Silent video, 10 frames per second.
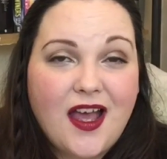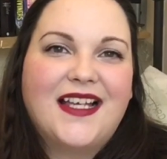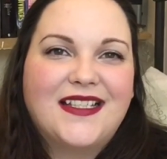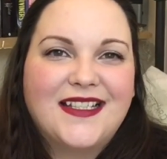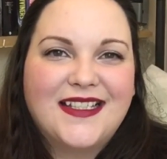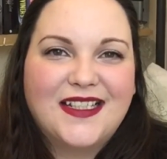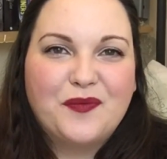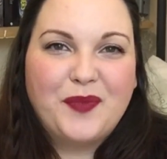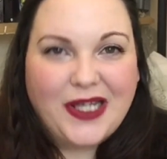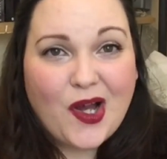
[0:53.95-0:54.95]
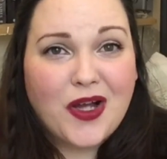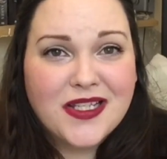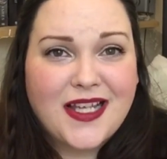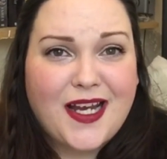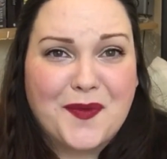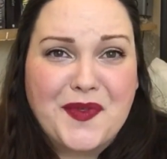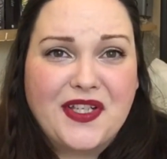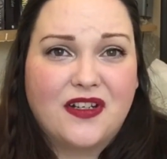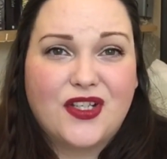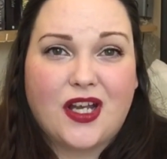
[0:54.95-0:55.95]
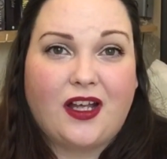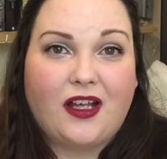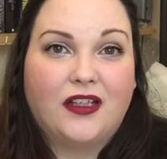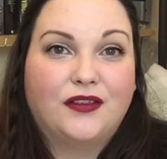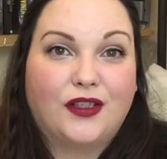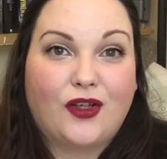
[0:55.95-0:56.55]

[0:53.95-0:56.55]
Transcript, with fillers: And because I am such a